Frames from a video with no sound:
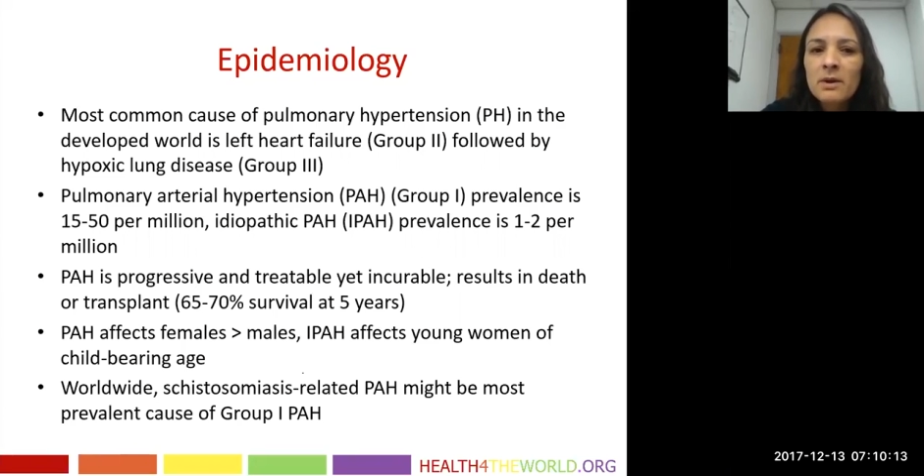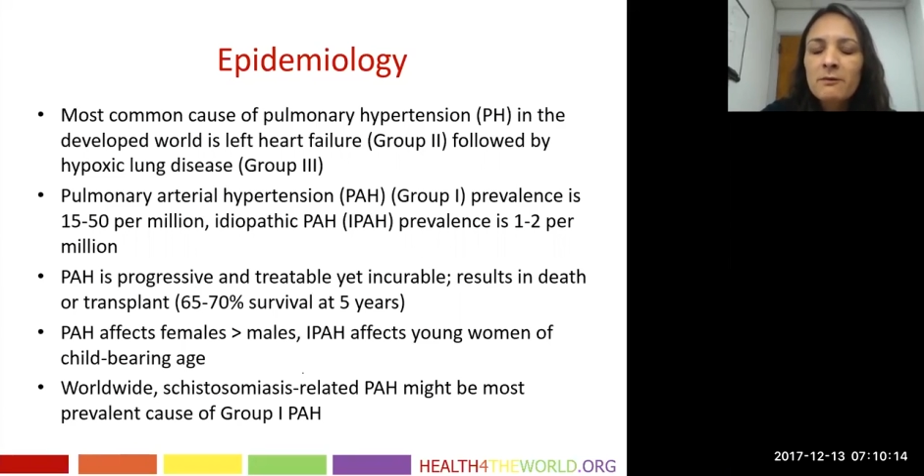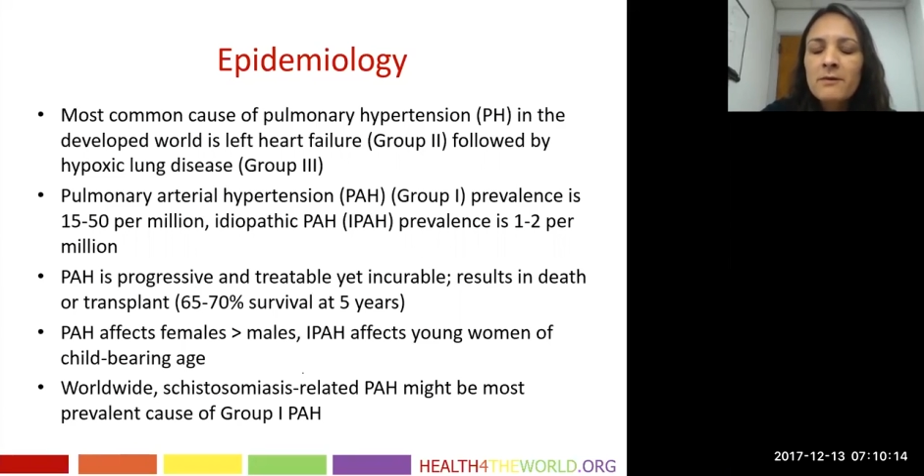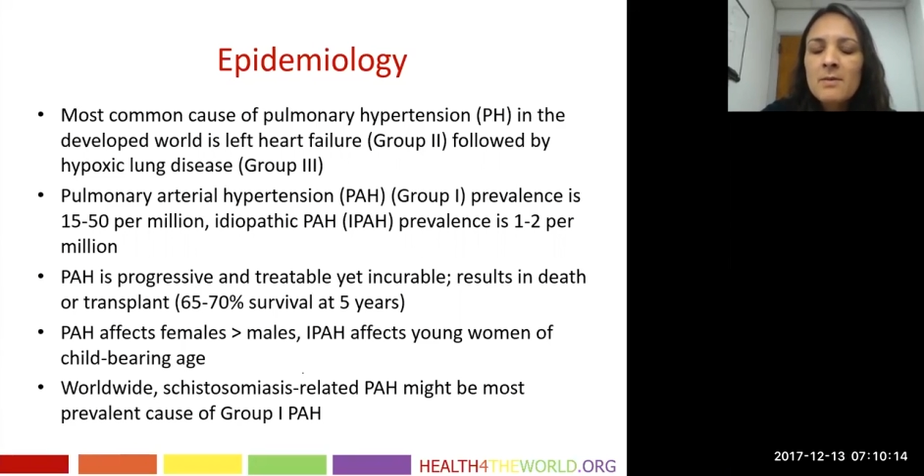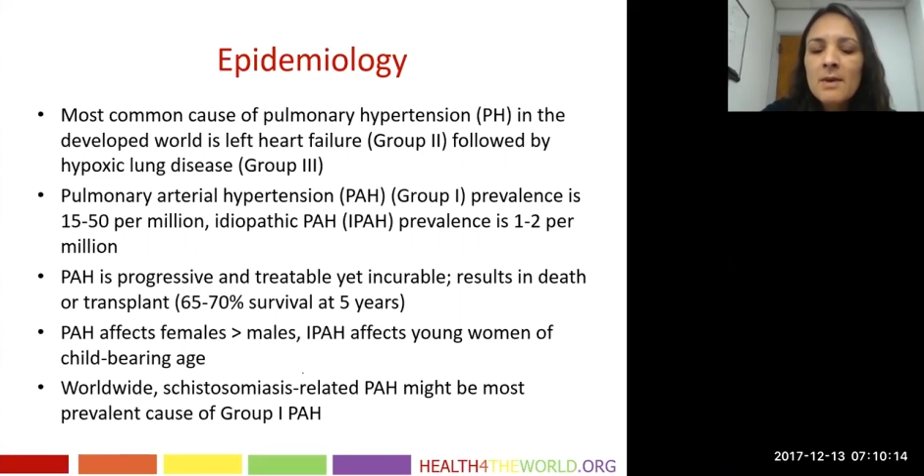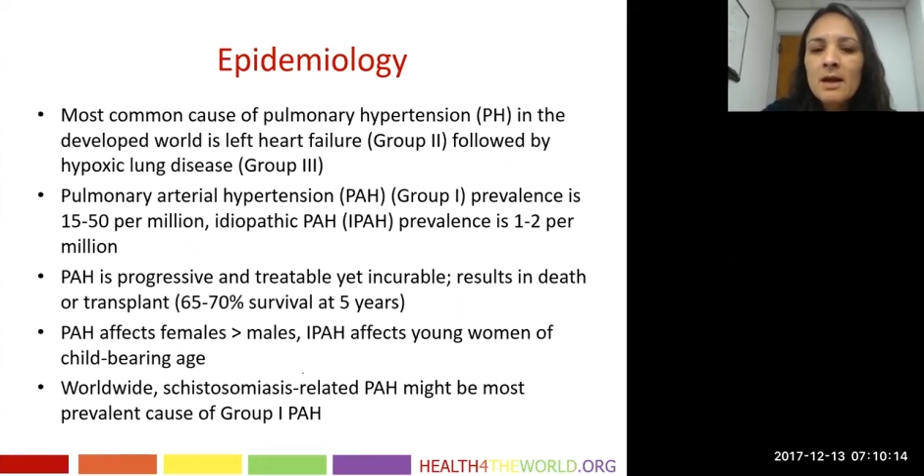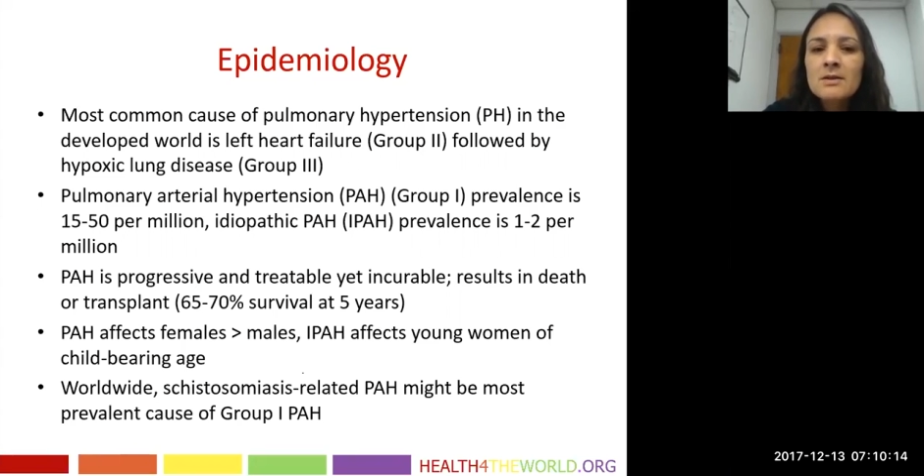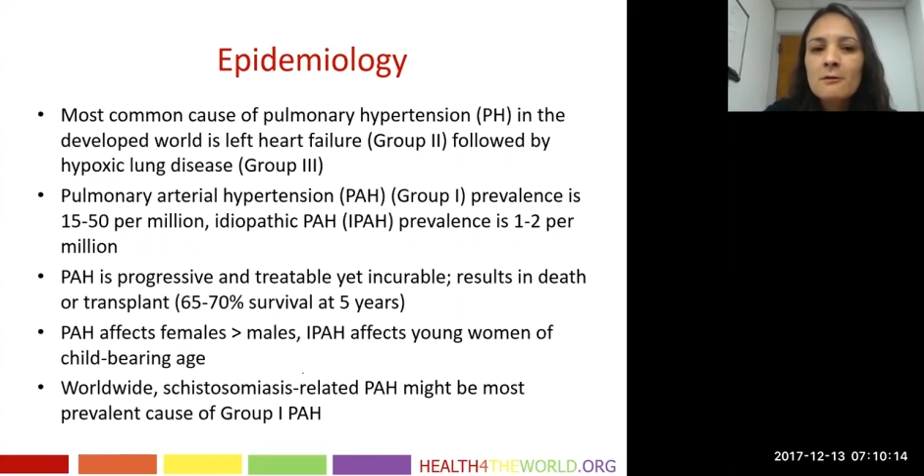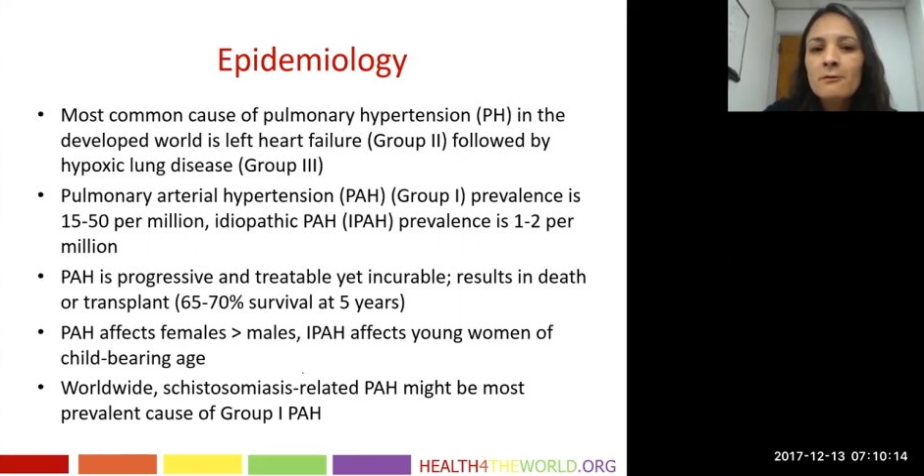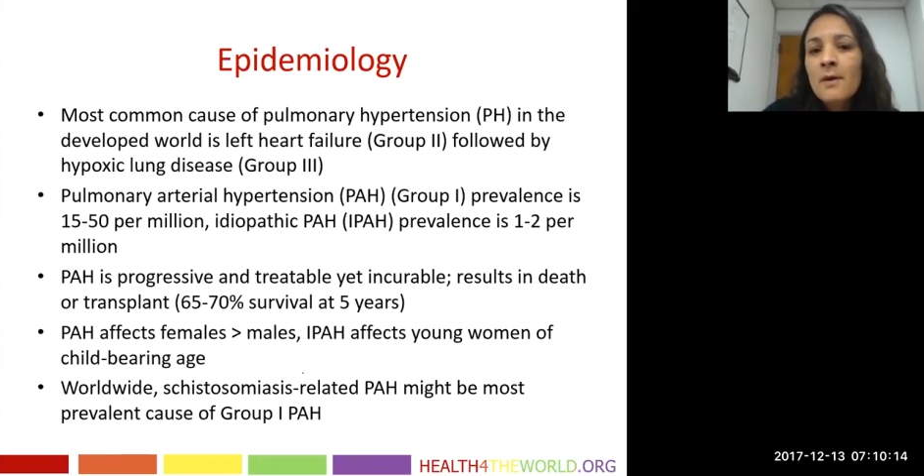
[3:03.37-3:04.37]
but
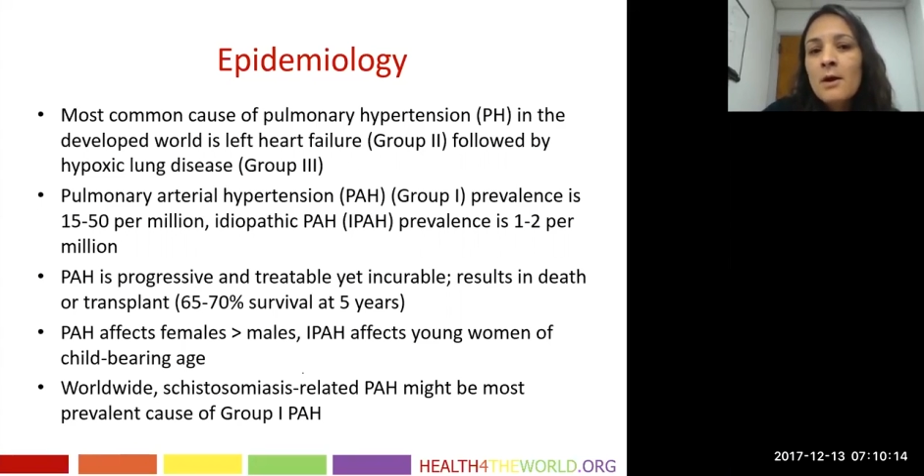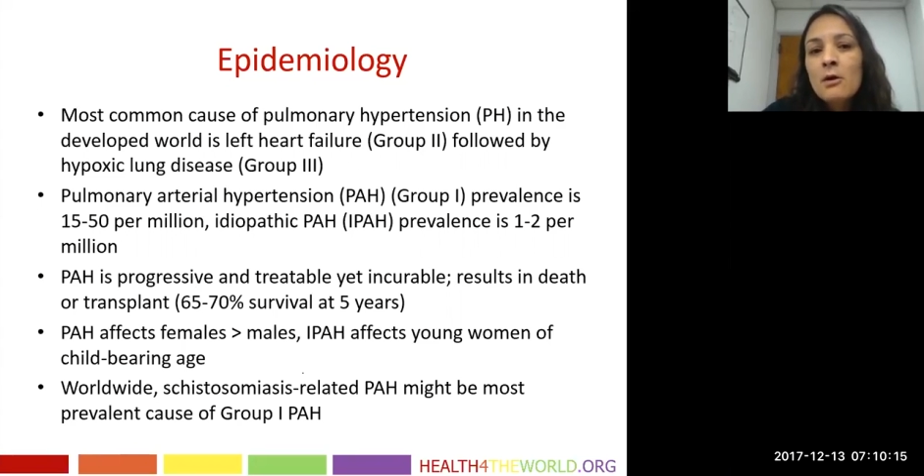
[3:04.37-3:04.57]
females of